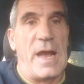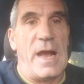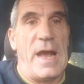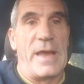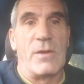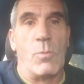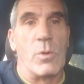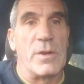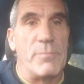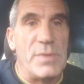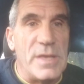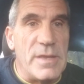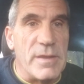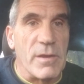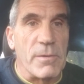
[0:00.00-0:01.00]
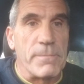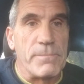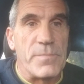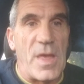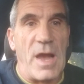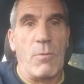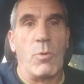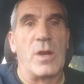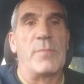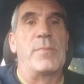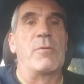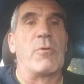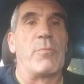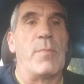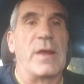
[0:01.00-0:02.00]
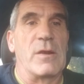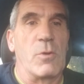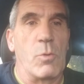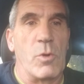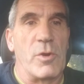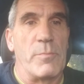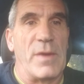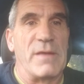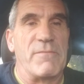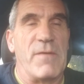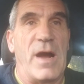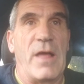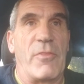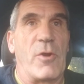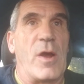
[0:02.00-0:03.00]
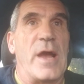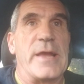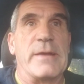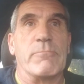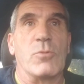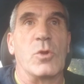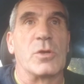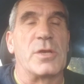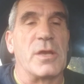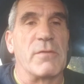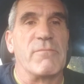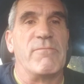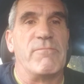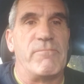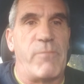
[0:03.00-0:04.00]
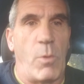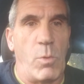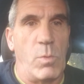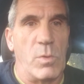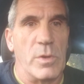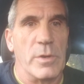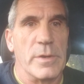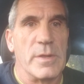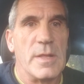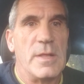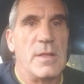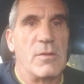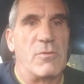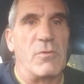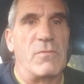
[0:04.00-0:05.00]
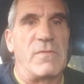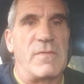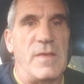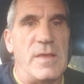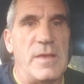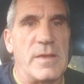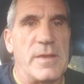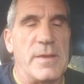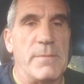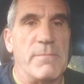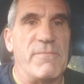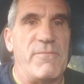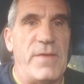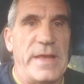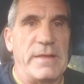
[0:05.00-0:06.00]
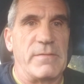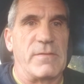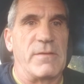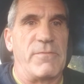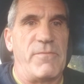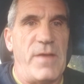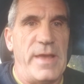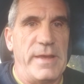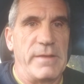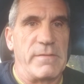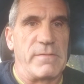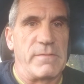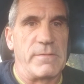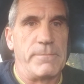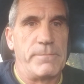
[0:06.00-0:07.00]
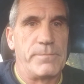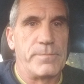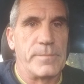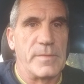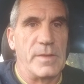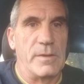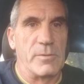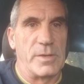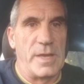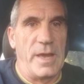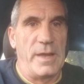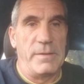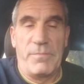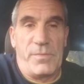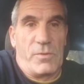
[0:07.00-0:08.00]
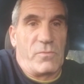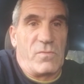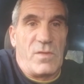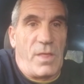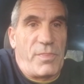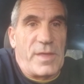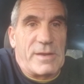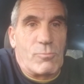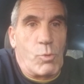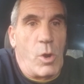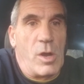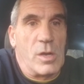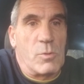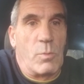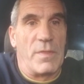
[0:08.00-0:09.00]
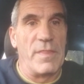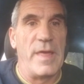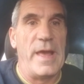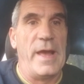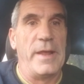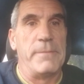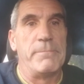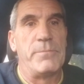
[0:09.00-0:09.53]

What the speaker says: I don't want to be here. I want to be with my Lord, my Father. I am looking forward to seeing him face to face. Okay? There's nothing wrong with that.